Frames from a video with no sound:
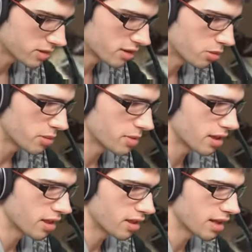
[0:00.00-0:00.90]
this one's a little bit
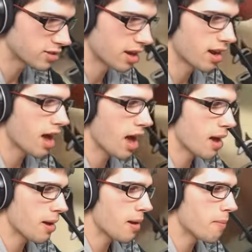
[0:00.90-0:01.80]
bigger than that side.
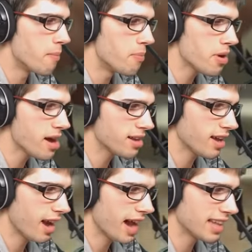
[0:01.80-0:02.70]
But
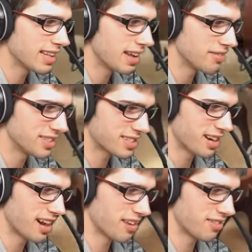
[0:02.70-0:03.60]
I love this
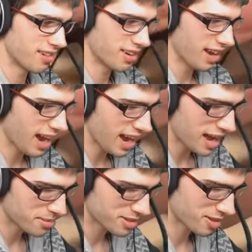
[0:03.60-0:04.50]
card. I
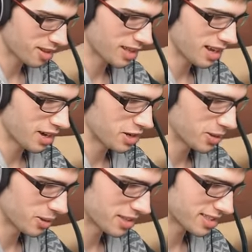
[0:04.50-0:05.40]
absolutely
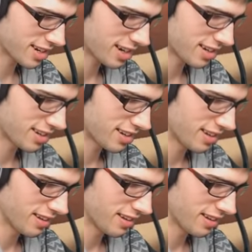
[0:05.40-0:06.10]
adore this card.